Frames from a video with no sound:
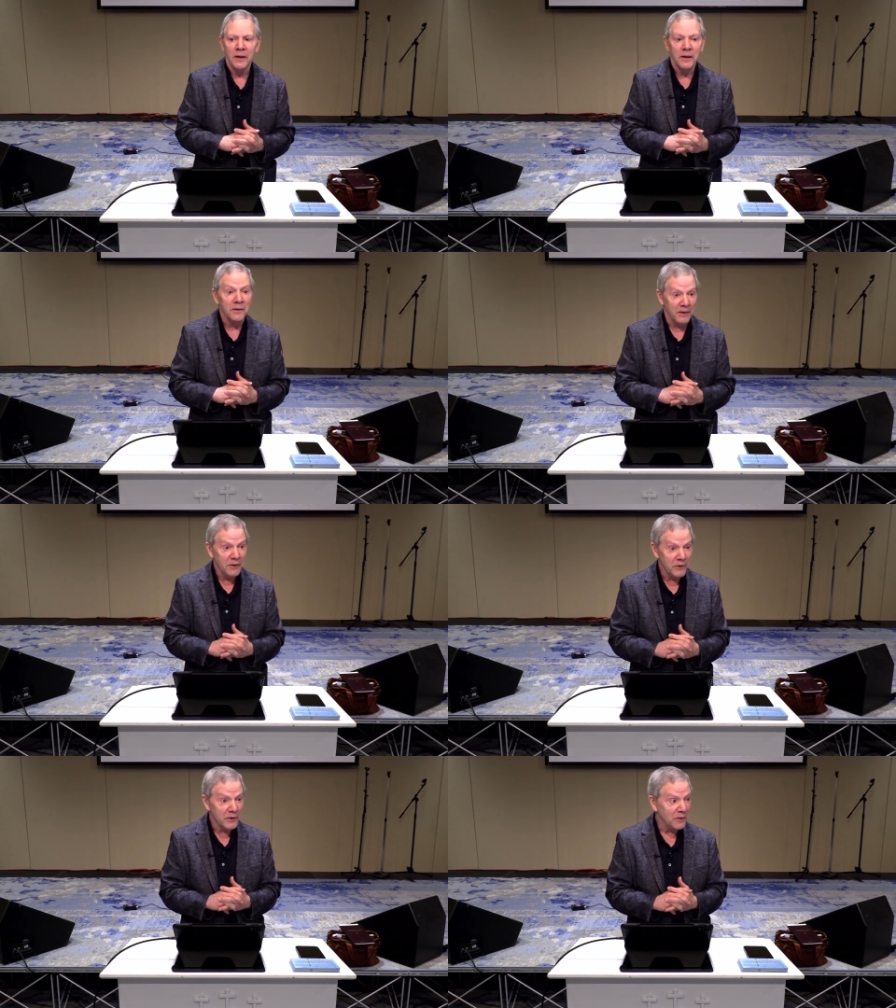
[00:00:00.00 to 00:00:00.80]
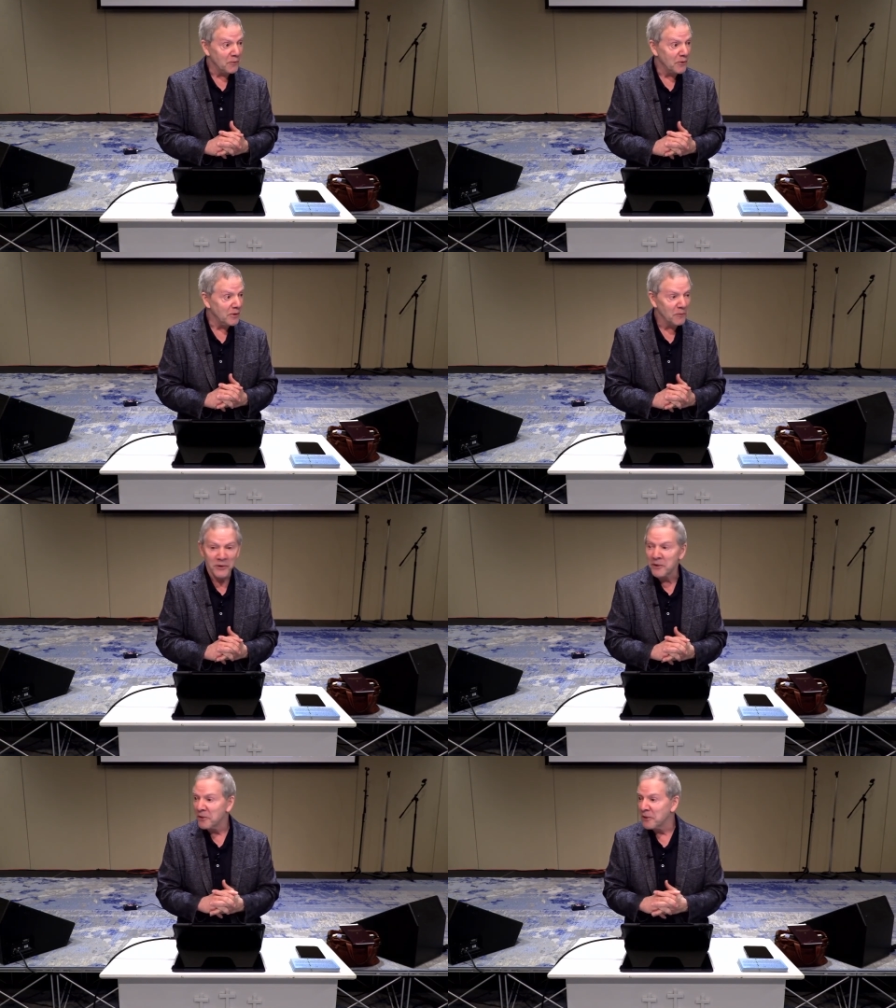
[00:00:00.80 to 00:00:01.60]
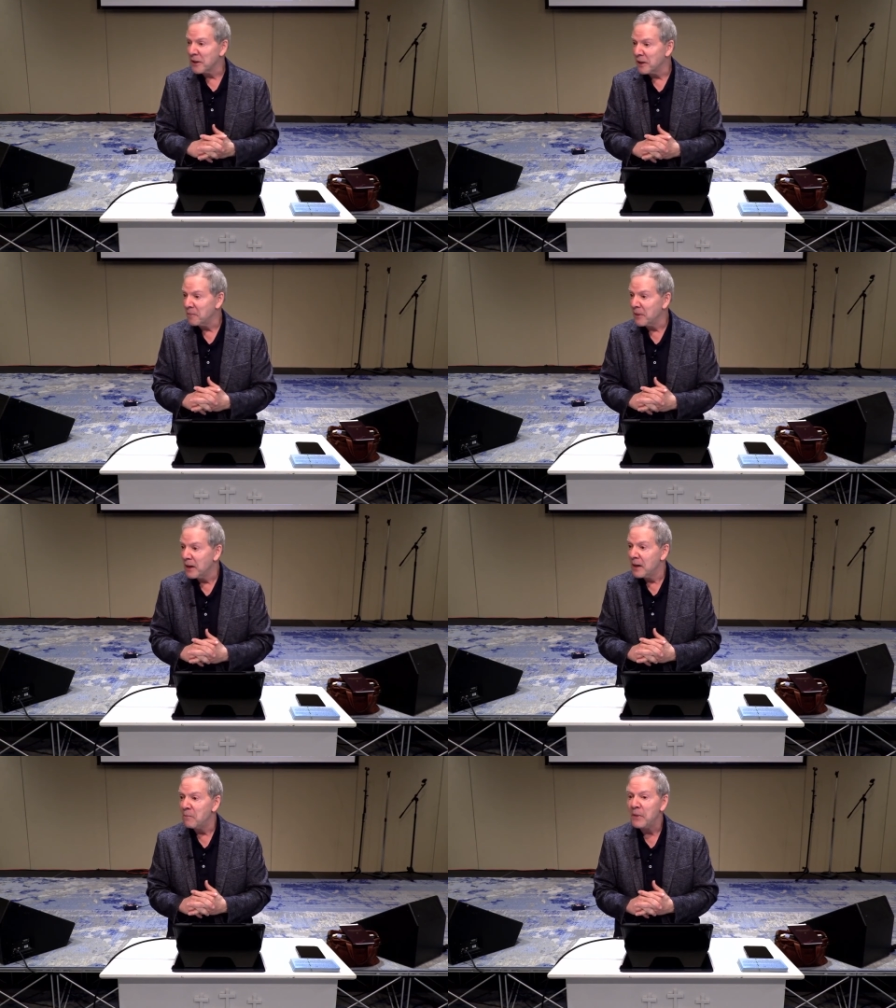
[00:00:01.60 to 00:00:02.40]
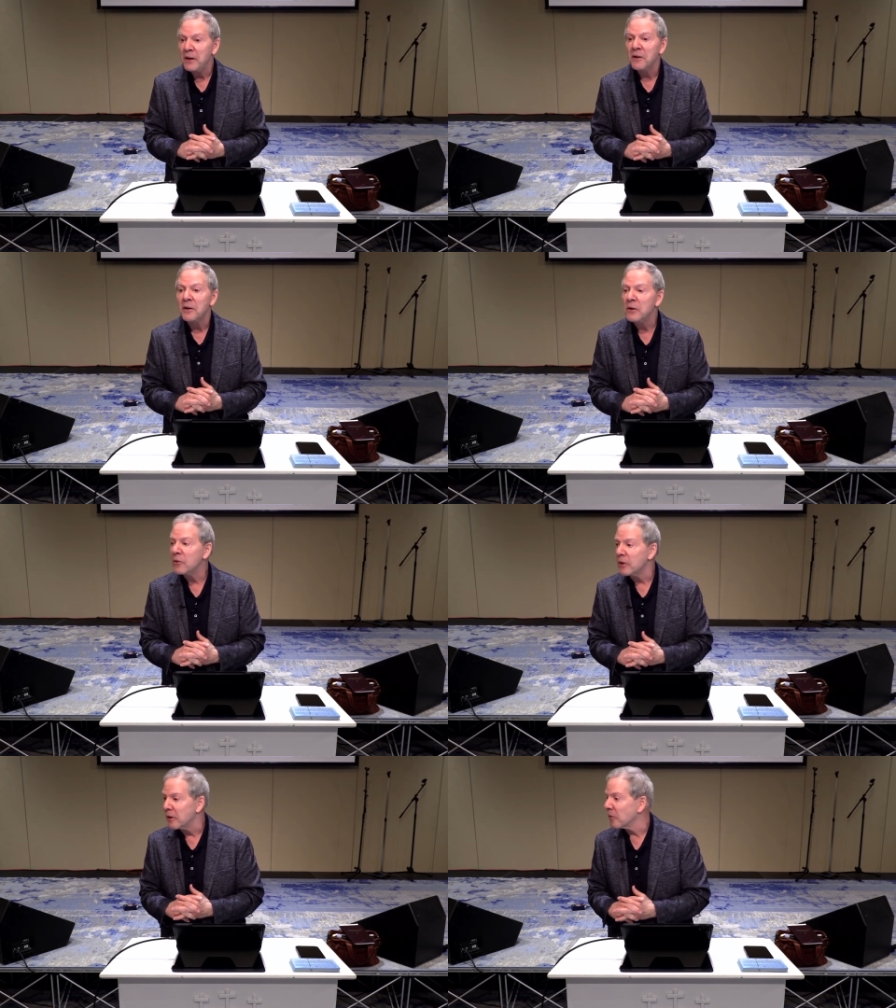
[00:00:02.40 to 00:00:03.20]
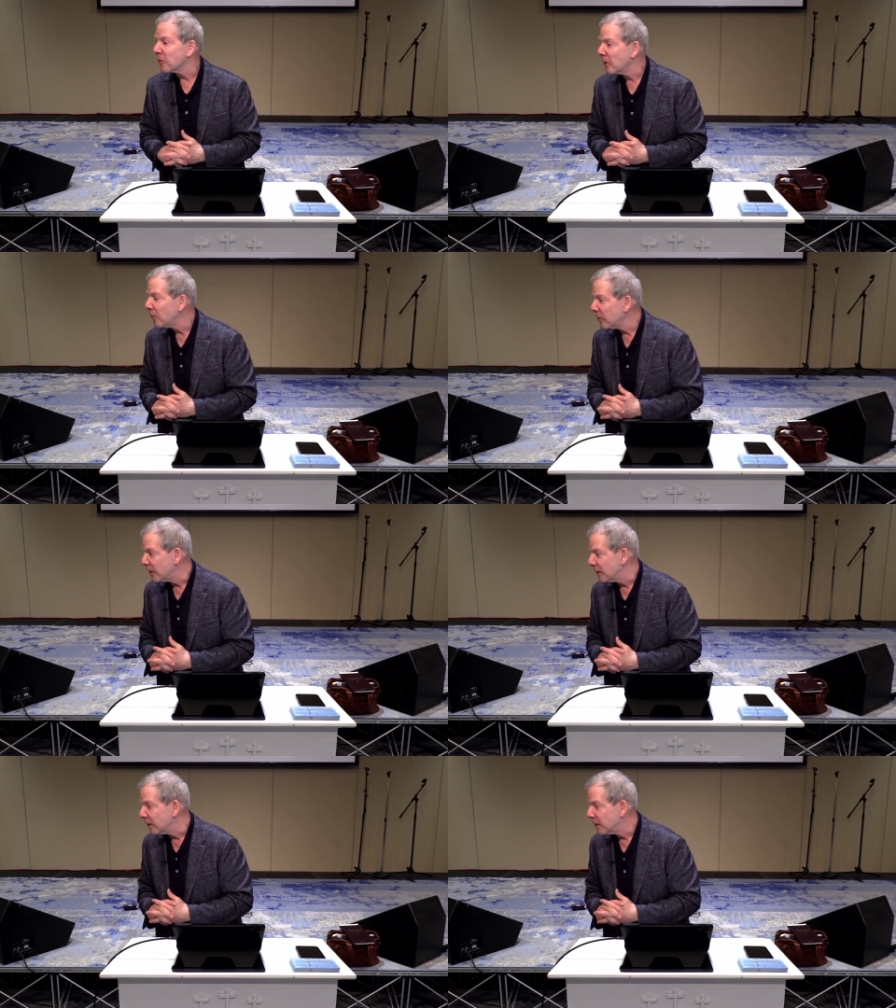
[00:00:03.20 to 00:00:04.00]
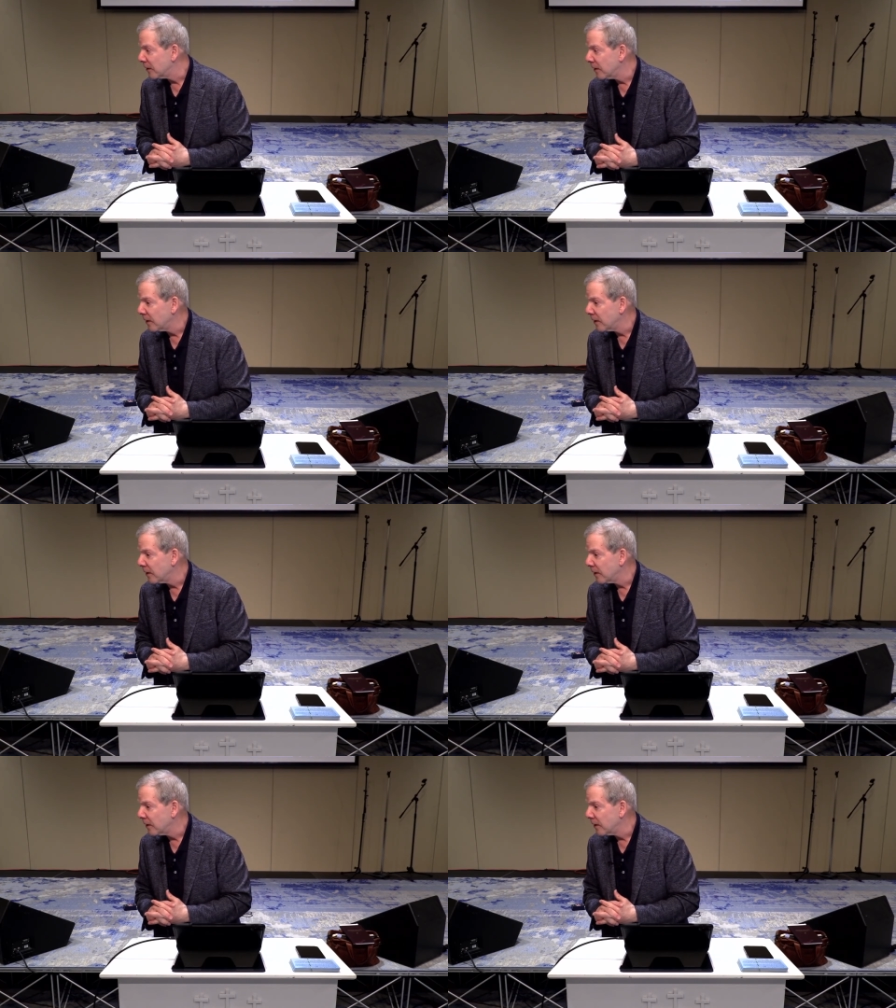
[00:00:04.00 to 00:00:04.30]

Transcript: It's an interesting word. I want you to look it up. It means nearness or closeness.